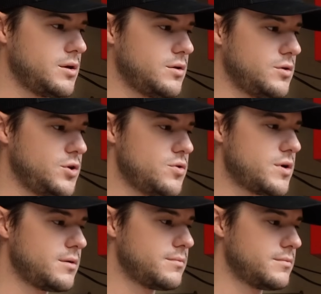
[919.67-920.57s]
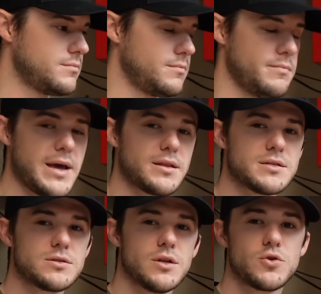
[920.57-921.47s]
you can make
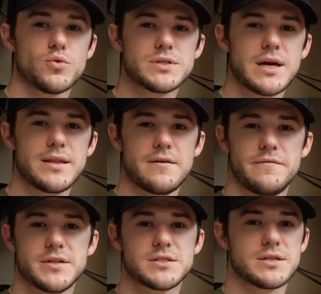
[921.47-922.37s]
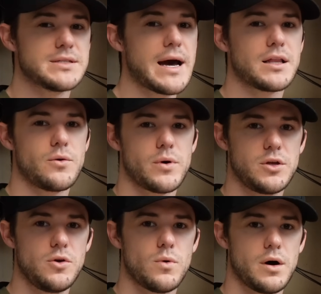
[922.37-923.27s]
the tool set that fits exactly what
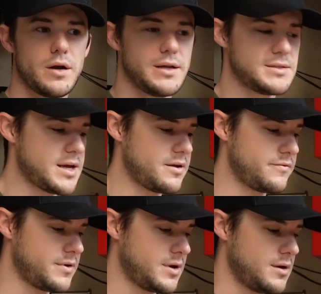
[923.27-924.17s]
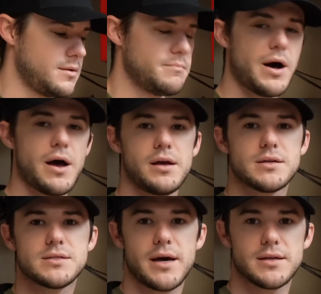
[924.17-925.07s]
you want instead of
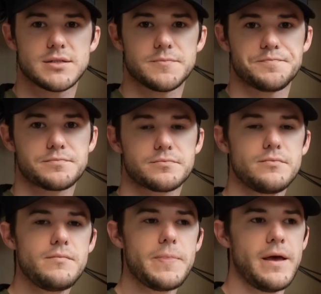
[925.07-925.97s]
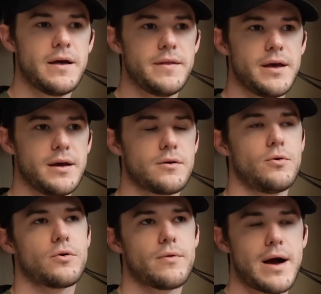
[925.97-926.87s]
buying sets and then,
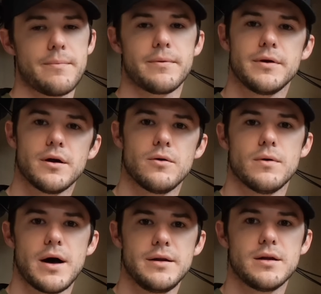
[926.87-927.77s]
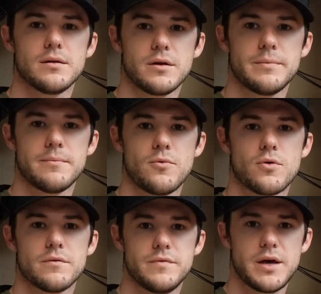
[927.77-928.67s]
well, crap, you know, I need a little bit
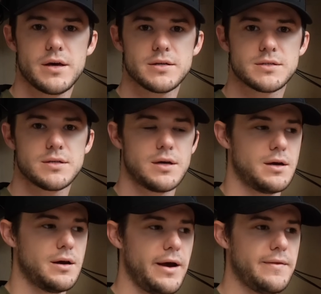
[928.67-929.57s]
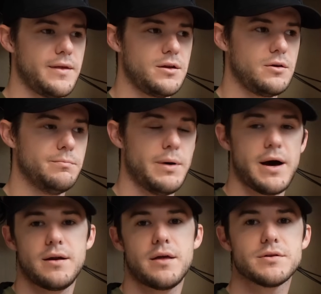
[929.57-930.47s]
more of this, and then you
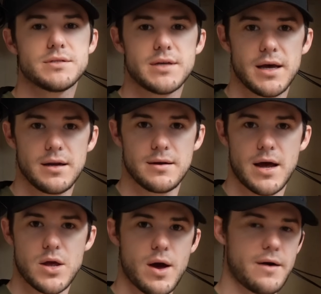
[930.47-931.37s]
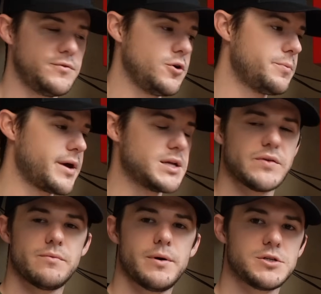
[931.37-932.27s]
buy another set and now you have duplicates
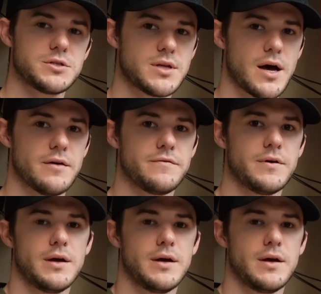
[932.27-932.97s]
of a bunch of stuff,